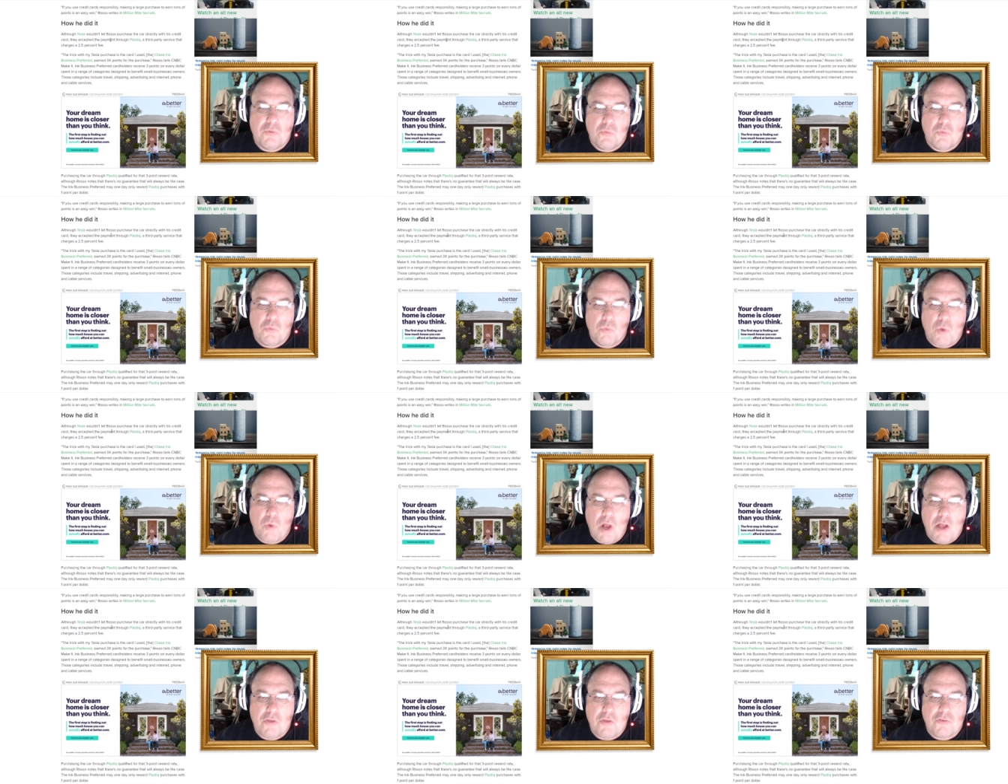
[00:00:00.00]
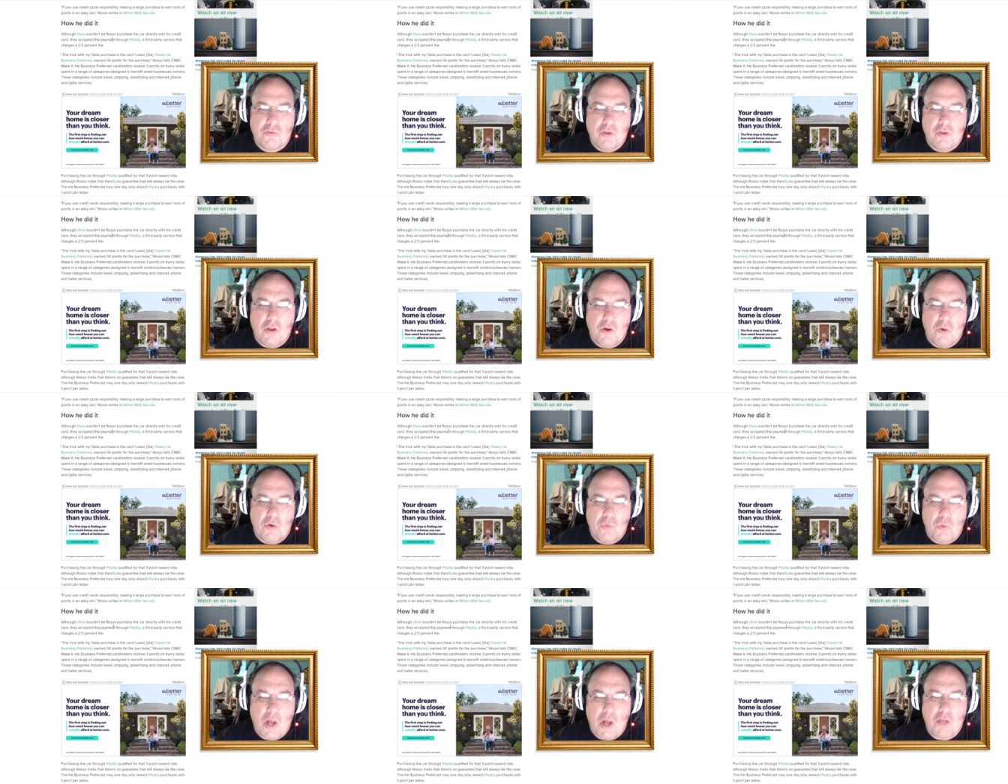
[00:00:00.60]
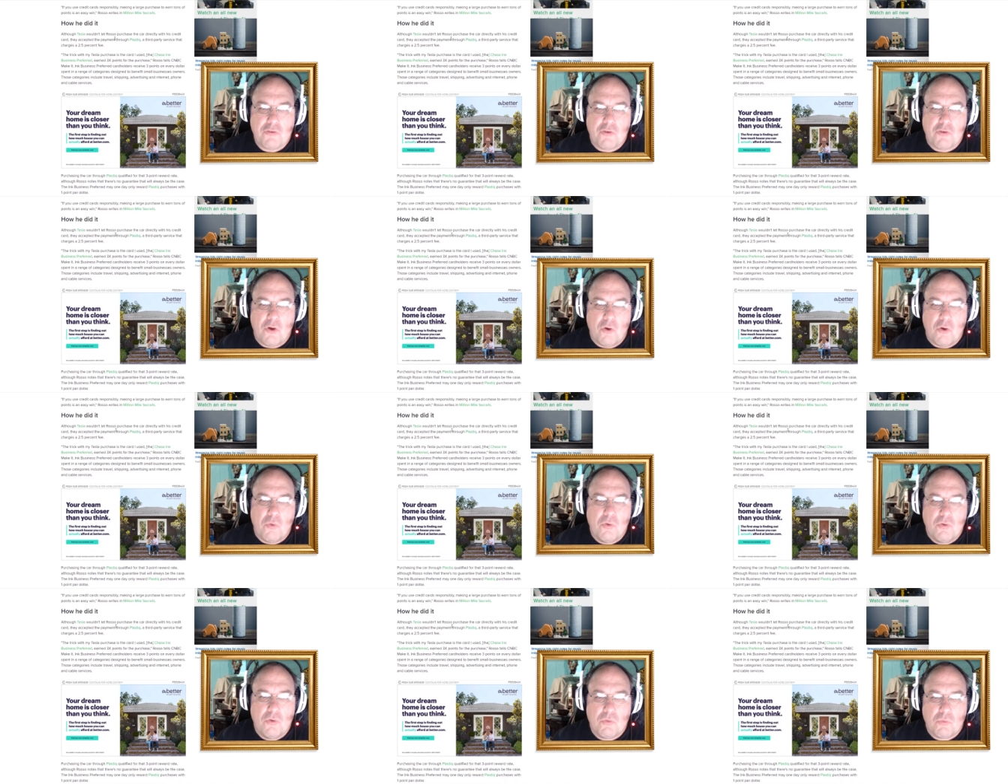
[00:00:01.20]
Roslo, Rosso,
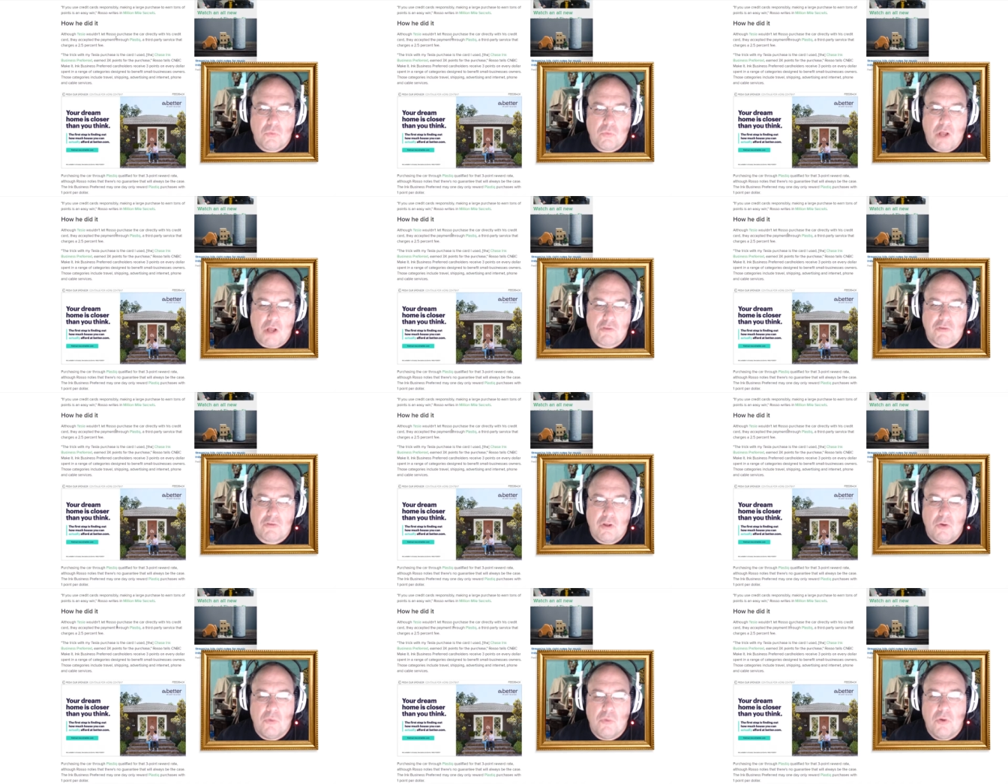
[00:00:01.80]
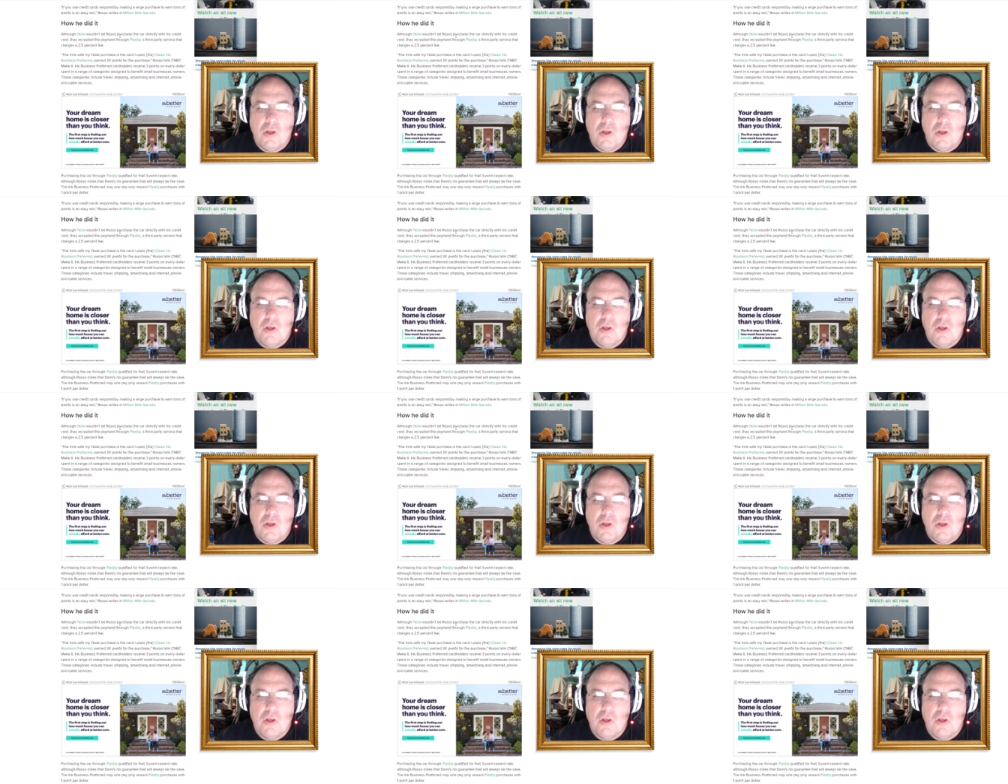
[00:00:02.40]
Roslo.